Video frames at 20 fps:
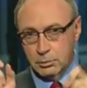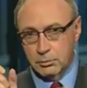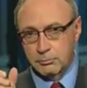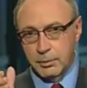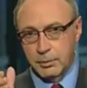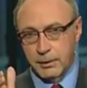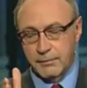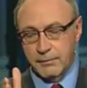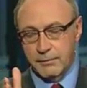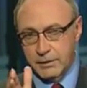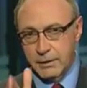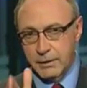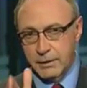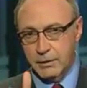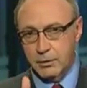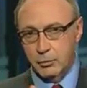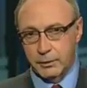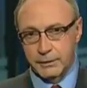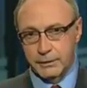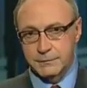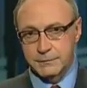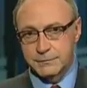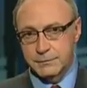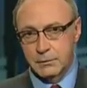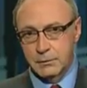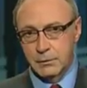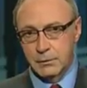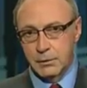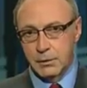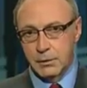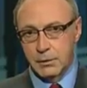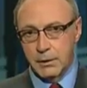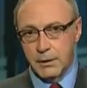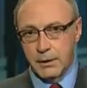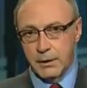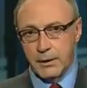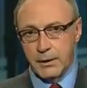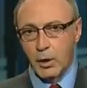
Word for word: but have narrowings, and